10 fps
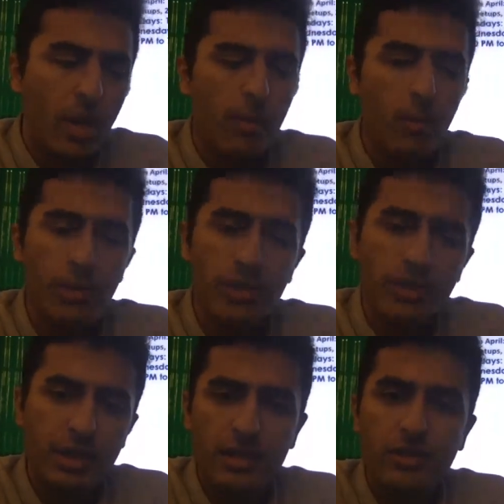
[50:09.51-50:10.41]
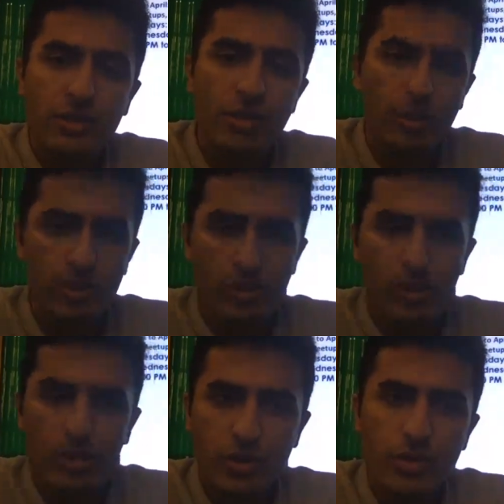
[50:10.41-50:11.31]
But what you need to do is
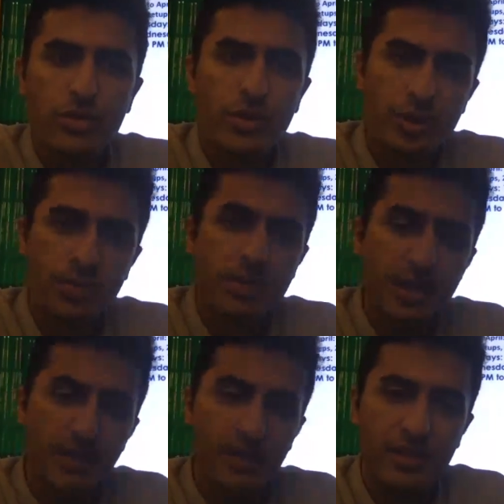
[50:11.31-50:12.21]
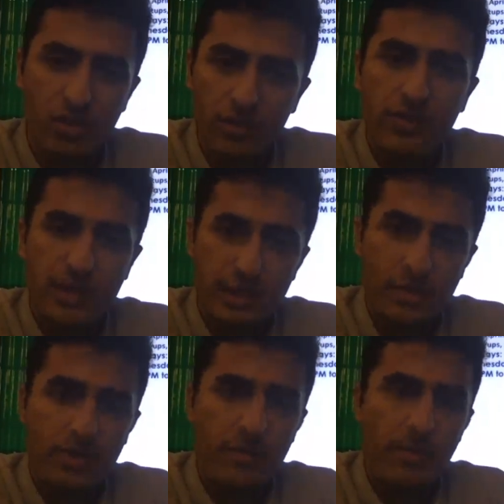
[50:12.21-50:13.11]
just use those specific services
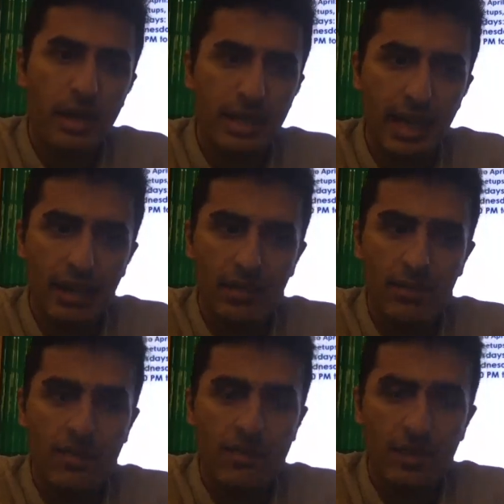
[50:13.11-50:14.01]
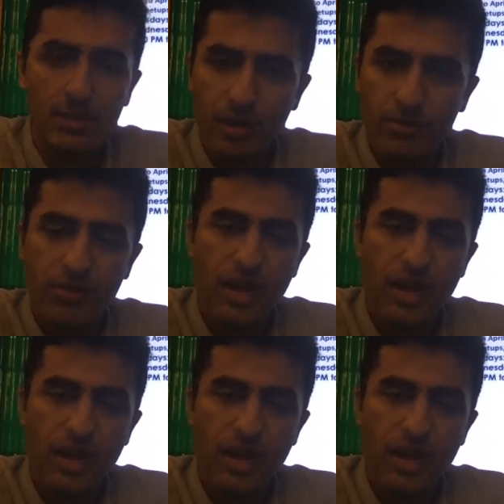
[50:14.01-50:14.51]
so that by the end of the 3 months,